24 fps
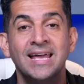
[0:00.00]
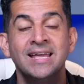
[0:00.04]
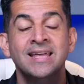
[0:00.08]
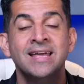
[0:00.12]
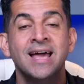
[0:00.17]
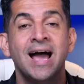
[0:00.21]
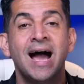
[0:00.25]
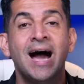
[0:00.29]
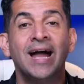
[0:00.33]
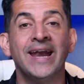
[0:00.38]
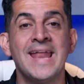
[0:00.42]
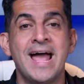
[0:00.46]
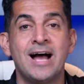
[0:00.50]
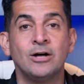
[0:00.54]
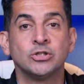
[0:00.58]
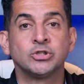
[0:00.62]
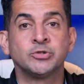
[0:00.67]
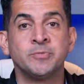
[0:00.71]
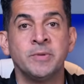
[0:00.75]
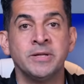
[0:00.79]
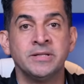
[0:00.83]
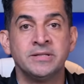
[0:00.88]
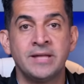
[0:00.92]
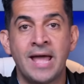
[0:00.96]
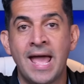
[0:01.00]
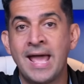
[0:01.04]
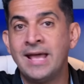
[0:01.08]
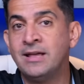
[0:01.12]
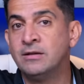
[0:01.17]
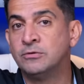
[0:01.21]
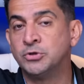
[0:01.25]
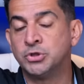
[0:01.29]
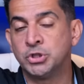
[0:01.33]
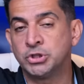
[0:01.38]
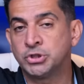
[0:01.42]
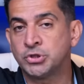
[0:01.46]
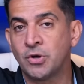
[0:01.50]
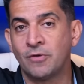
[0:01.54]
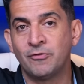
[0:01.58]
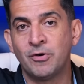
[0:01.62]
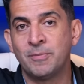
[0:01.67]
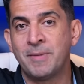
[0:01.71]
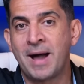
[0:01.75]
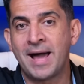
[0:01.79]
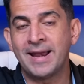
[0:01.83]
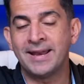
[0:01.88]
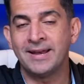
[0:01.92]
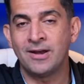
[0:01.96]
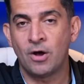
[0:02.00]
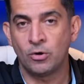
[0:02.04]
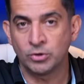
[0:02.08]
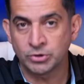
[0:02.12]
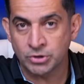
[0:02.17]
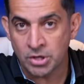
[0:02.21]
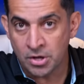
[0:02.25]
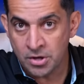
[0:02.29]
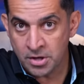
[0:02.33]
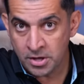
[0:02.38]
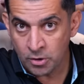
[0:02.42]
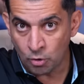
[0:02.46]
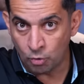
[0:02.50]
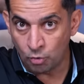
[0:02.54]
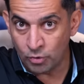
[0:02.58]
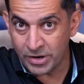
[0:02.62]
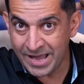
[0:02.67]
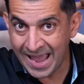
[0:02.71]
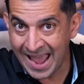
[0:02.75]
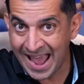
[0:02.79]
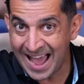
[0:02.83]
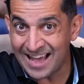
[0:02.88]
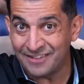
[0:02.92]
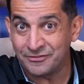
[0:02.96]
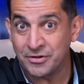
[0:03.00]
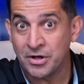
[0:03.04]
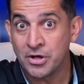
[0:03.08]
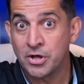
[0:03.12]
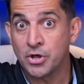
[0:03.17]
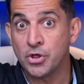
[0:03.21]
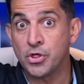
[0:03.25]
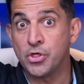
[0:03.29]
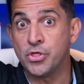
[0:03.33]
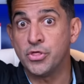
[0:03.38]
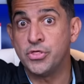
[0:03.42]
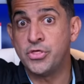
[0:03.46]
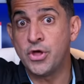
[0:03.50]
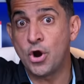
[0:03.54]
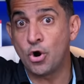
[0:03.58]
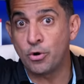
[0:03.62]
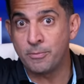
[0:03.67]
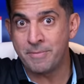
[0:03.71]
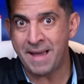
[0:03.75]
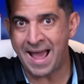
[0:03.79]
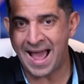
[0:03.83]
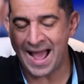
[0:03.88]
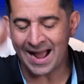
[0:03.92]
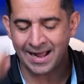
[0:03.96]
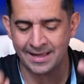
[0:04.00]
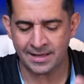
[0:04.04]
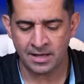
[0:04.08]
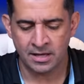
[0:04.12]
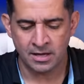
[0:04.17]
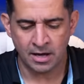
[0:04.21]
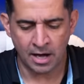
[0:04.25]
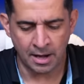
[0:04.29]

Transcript: a announcement. Hey, just so everybody knows, we have they're back,